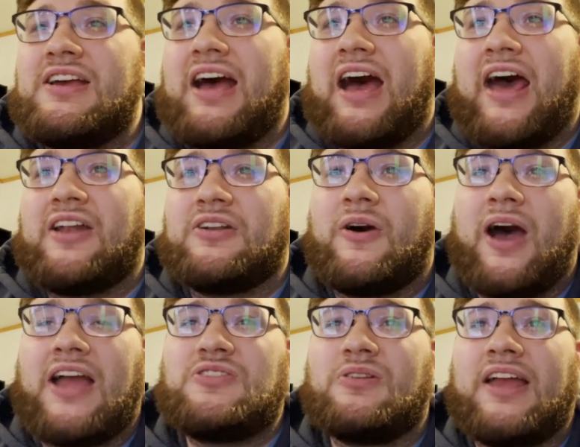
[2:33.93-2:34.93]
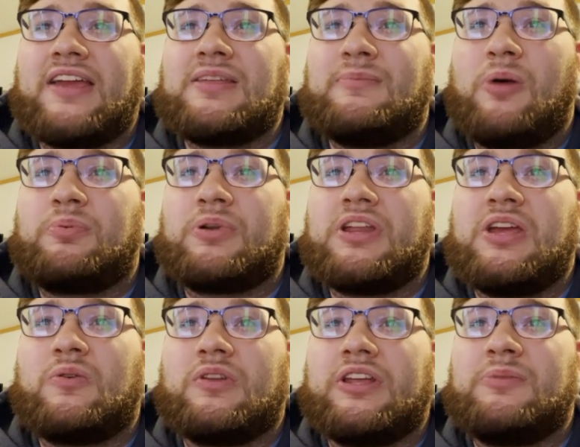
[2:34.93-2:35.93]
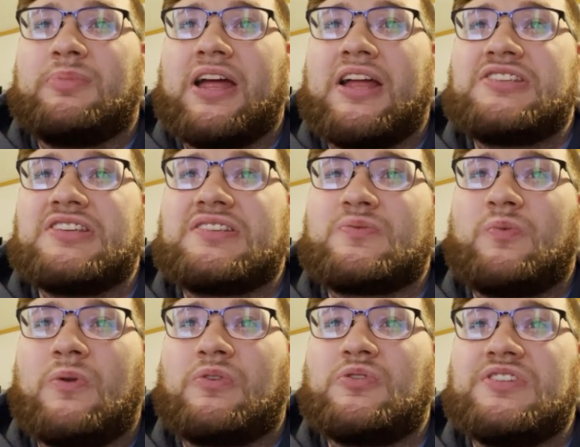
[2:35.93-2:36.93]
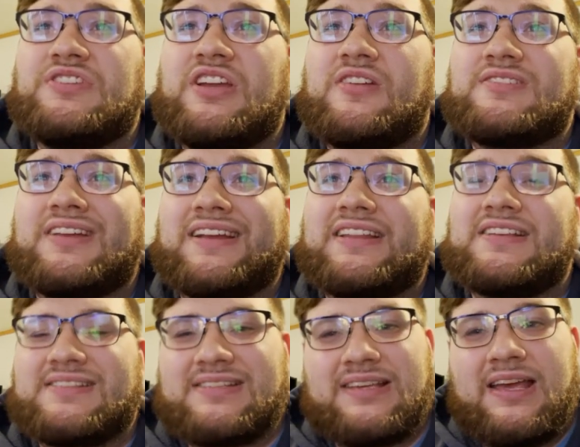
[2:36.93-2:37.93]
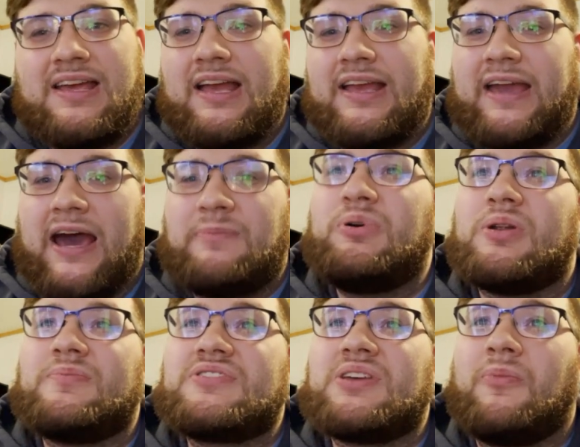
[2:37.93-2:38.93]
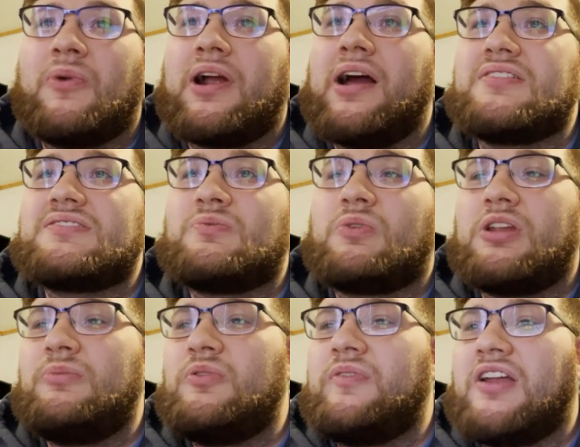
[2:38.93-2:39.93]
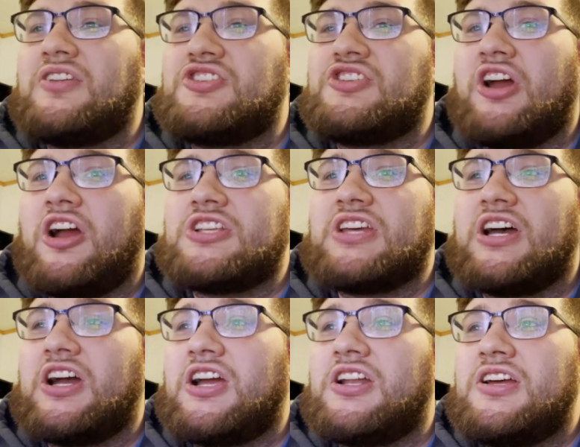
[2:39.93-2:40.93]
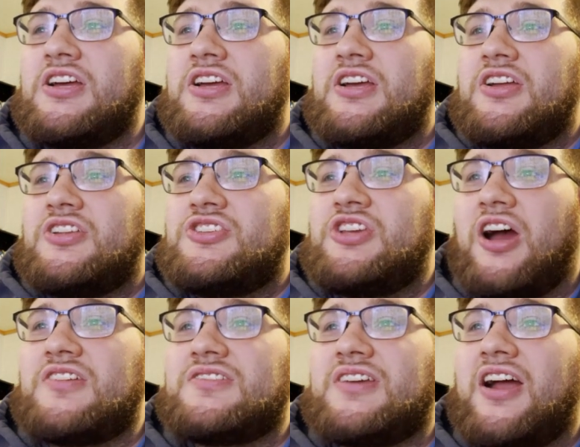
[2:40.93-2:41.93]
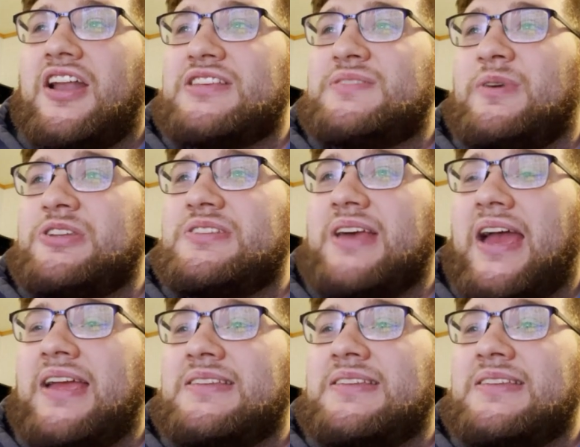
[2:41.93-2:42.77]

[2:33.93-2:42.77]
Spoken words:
I don't know. I do like them all pretty equally, but it's just when we're doing tiers like this, you gotta put them somewhere else. We're gonna move on to Charizard. Charizard, as much as I